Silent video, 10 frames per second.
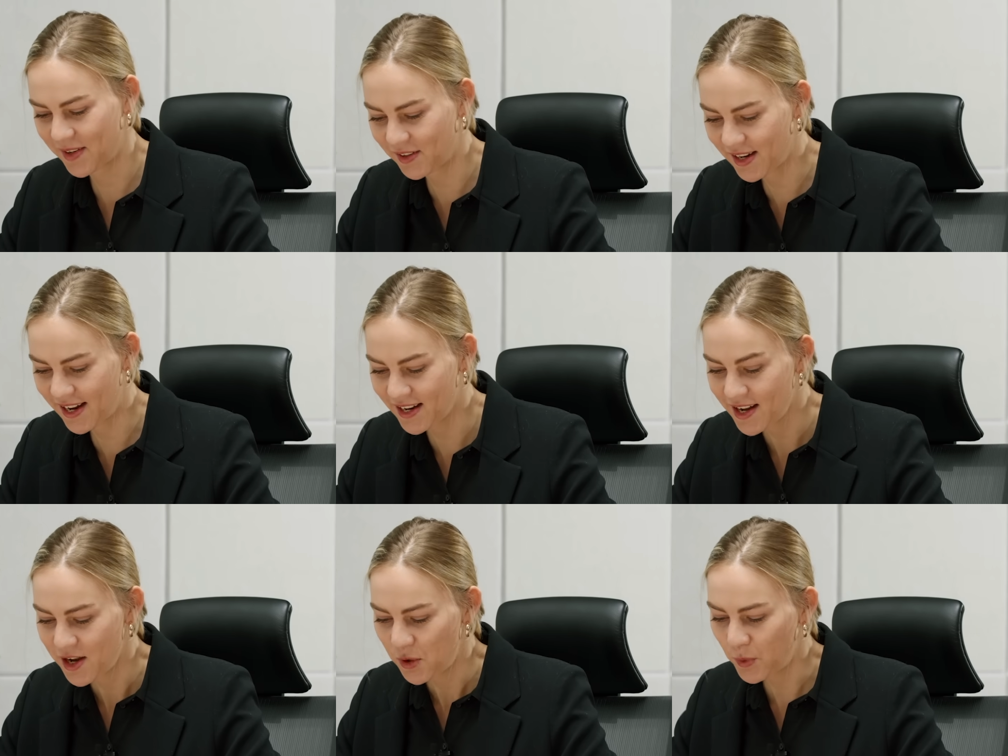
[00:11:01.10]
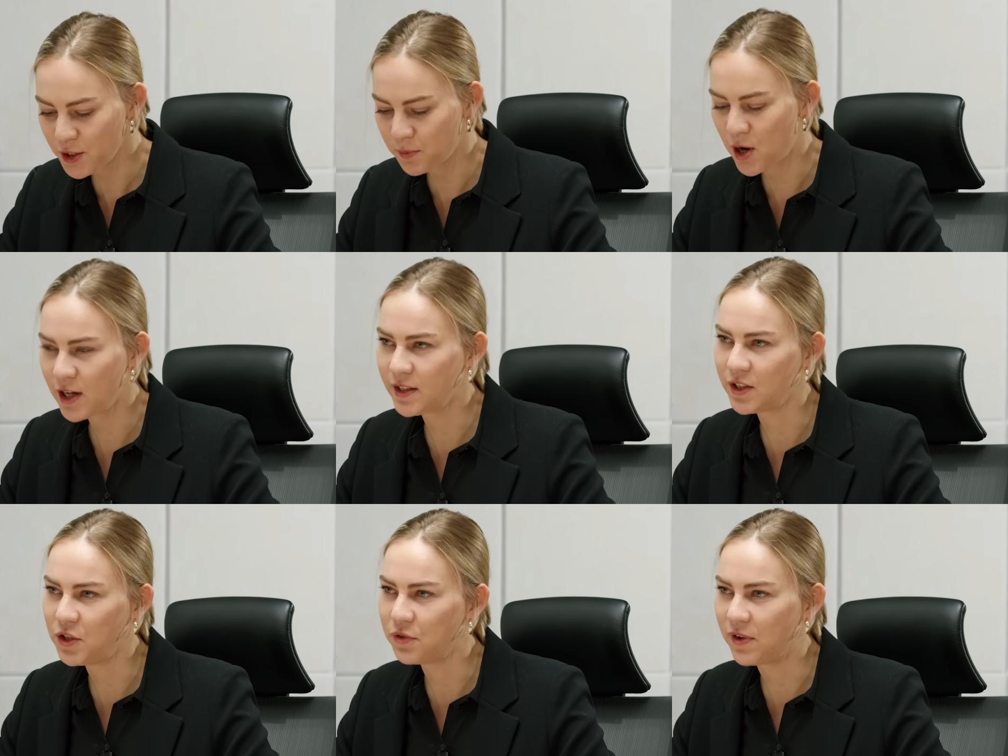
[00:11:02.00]
Okay, which part
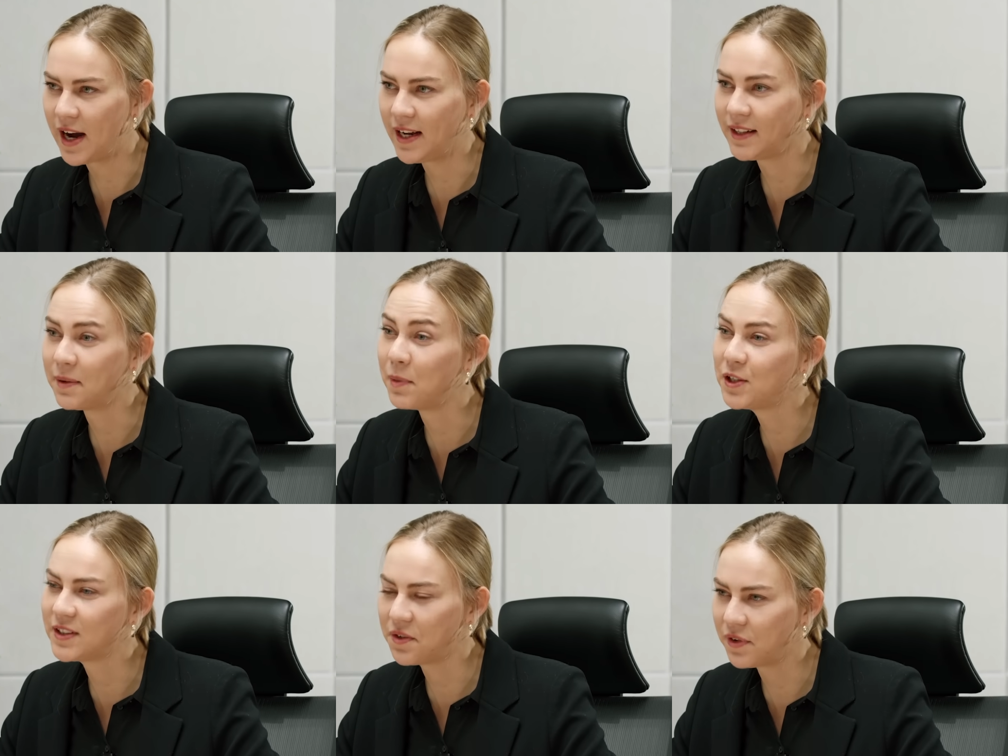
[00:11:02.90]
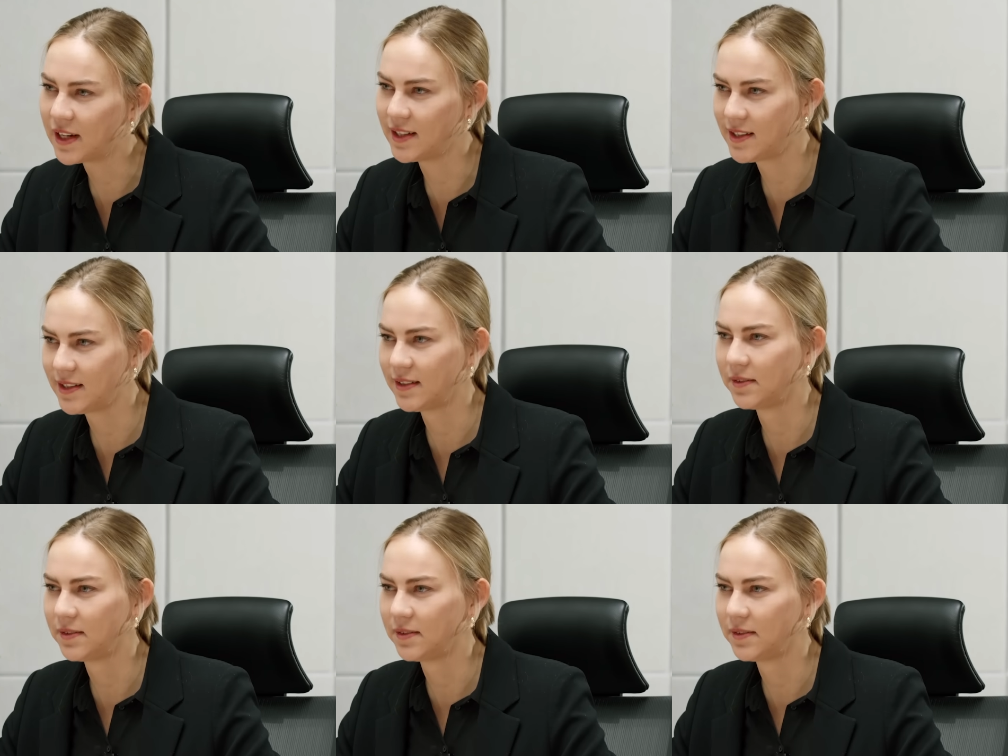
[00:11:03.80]
did you find the most difficult?